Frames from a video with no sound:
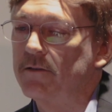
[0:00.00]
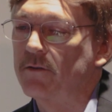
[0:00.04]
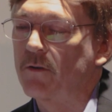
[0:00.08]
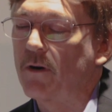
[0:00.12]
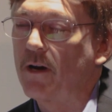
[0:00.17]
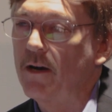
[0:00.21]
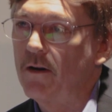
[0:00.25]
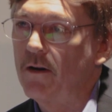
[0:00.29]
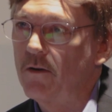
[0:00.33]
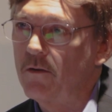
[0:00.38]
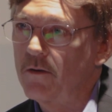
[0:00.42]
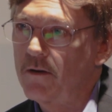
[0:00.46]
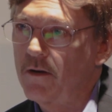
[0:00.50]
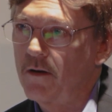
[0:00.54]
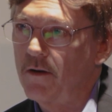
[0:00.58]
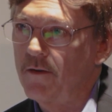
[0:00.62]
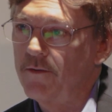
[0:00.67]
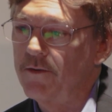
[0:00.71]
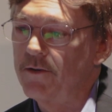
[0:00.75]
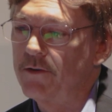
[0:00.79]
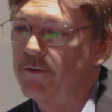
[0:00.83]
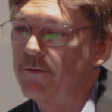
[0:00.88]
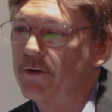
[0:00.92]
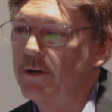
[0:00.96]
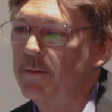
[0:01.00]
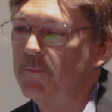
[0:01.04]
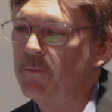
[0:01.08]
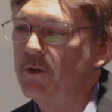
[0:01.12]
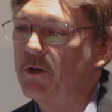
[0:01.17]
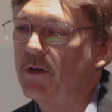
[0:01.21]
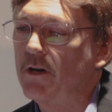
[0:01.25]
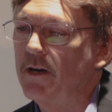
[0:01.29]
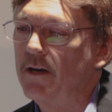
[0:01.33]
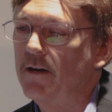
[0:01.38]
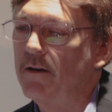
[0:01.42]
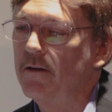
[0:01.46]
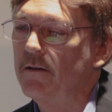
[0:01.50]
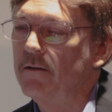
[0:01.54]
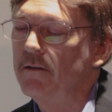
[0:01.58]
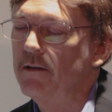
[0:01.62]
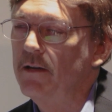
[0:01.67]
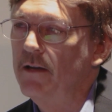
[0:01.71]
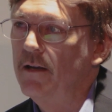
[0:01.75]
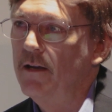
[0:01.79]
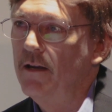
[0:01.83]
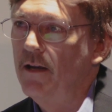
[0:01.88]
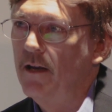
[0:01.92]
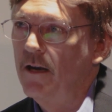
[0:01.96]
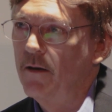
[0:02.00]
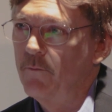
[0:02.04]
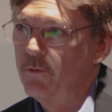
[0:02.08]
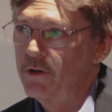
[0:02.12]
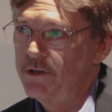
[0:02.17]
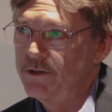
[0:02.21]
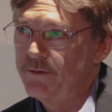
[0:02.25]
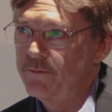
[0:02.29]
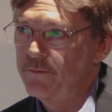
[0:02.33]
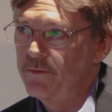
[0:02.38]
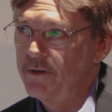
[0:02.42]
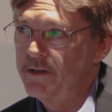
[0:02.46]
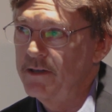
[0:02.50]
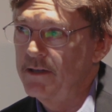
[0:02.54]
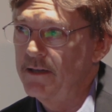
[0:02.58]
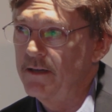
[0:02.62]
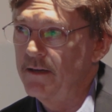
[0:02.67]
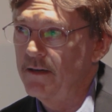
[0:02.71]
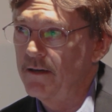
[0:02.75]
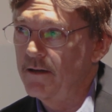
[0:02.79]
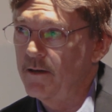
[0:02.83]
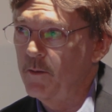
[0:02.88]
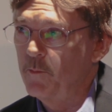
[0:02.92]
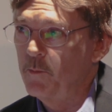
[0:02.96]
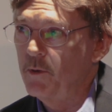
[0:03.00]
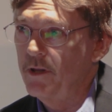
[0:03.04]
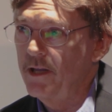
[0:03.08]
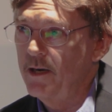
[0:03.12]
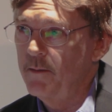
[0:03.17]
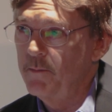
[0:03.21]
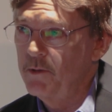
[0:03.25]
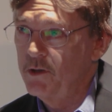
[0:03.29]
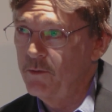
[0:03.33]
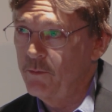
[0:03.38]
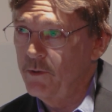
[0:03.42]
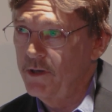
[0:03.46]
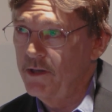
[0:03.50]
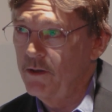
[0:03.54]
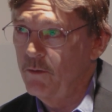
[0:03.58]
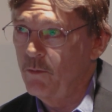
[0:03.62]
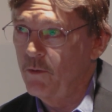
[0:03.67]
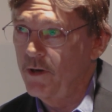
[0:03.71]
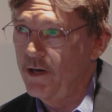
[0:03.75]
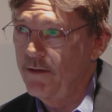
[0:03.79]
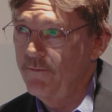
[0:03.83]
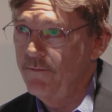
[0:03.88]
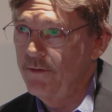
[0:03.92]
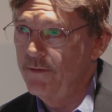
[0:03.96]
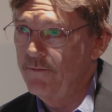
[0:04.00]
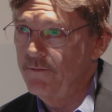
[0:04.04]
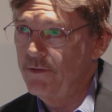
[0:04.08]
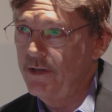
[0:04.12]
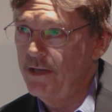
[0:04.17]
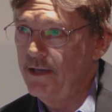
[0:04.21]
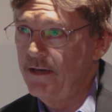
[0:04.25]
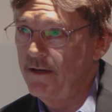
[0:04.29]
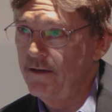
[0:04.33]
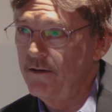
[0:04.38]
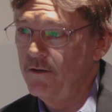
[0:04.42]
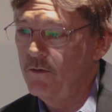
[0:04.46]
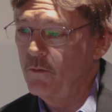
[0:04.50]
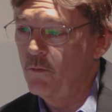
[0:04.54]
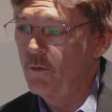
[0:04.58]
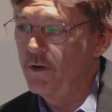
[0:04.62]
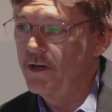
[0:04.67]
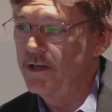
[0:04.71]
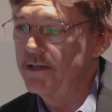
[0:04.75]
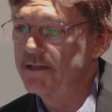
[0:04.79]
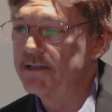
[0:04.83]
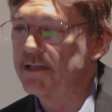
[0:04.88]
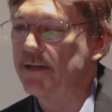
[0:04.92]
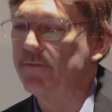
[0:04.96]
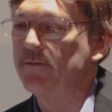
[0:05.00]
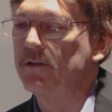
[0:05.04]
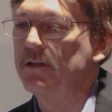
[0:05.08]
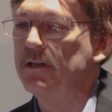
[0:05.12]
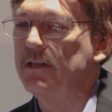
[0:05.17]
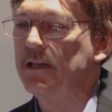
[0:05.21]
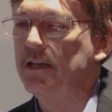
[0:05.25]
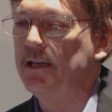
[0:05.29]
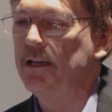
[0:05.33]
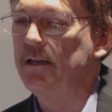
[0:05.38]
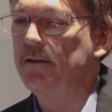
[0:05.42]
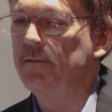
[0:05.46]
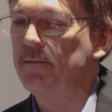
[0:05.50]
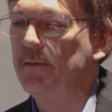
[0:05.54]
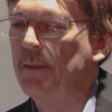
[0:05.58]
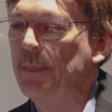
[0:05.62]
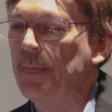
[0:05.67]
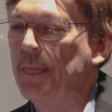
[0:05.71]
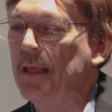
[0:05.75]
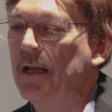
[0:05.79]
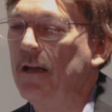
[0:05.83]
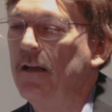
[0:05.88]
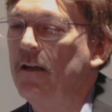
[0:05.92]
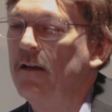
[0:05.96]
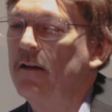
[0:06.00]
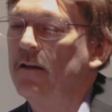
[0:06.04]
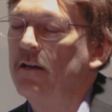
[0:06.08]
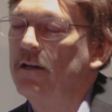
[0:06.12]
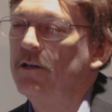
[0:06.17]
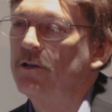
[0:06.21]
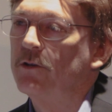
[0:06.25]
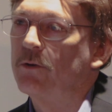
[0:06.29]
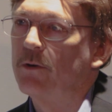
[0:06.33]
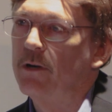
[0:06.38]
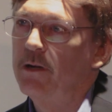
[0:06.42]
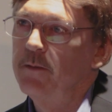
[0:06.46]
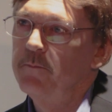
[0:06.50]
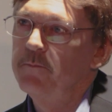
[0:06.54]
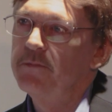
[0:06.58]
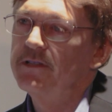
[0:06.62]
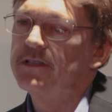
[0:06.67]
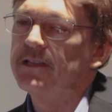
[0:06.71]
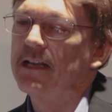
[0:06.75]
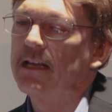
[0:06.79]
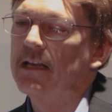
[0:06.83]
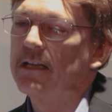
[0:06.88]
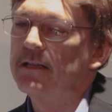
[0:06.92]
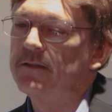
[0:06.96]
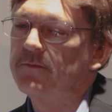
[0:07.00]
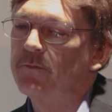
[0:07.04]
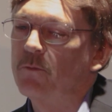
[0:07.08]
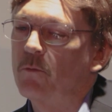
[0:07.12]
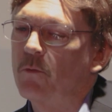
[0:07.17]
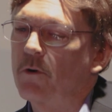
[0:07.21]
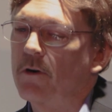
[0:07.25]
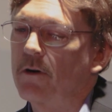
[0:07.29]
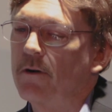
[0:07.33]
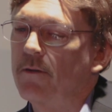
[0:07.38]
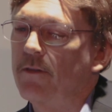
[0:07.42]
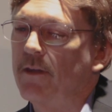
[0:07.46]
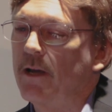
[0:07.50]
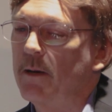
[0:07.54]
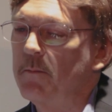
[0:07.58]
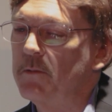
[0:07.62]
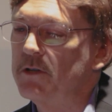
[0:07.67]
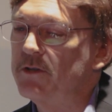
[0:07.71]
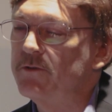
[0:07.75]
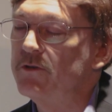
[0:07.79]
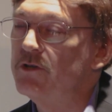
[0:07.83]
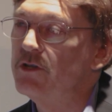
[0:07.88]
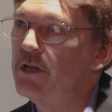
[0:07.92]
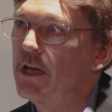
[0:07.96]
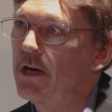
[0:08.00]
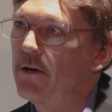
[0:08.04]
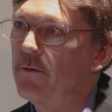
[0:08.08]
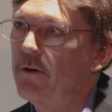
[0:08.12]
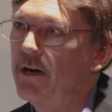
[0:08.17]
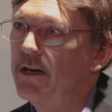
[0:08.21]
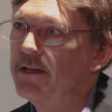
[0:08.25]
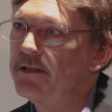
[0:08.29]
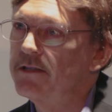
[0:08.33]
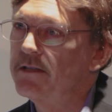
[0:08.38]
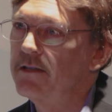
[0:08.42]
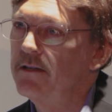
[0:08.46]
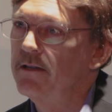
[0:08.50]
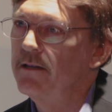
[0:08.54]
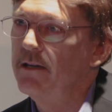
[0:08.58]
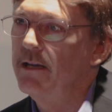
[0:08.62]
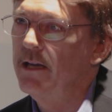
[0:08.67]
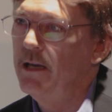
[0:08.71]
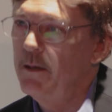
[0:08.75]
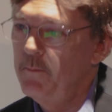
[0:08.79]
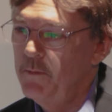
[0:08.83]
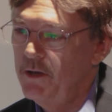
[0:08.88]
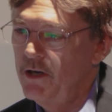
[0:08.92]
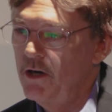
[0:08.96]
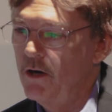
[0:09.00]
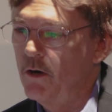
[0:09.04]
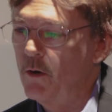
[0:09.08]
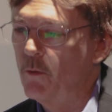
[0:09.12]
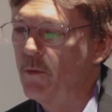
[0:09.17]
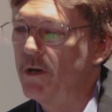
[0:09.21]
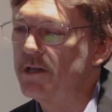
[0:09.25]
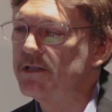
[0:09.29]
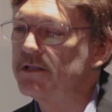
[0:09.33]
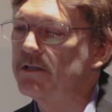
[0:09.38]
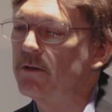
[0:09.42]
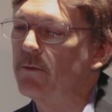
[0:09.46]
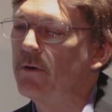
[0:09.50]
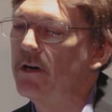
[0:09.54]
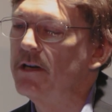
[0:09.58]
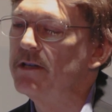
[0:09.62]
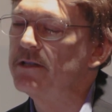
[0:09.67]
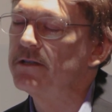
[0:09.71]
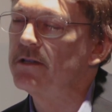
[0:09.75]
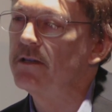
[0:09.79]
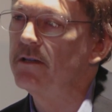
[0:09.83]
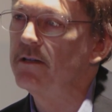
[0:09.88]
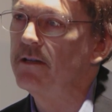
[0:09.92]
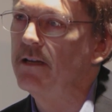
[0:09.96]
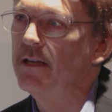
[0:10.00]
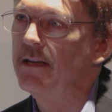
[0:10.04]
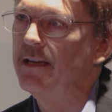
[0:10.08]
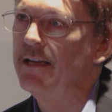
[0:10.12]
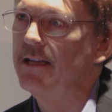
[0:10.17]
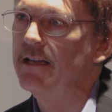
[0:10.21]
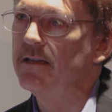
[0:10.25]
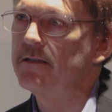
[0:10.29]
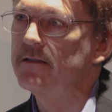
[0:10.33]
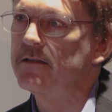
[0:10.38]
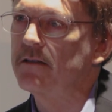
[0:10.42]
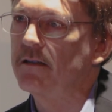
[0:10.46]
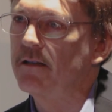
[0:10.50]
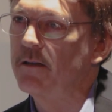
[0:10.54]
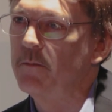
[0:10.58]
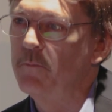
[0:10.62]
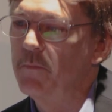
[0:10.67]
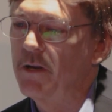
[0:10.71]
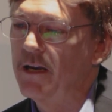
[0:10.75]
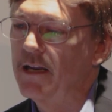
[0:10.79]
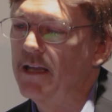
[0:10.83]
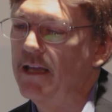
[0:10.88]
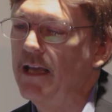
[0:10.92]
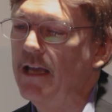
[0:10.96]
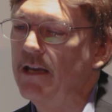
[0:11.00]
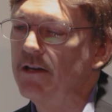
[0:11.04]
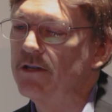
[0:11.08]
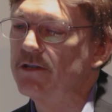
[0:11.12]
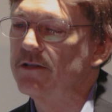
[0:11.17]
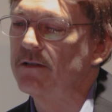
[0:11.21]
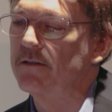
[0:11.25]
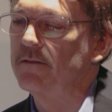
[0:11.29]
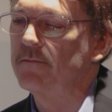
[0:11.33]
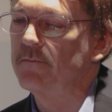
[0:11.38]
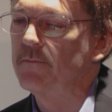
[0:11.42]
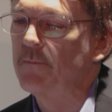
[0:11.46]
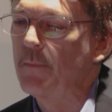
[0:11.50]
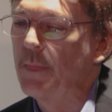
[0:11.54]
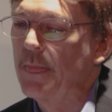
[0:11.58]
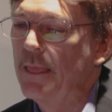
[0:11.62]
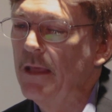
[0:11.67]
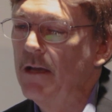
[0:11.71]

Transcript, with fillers: trial called the TRIM trial, which we completed between 2015 and 2017. TRIM stands for thymus regeneration, immunorestoration, and insulin mitigation.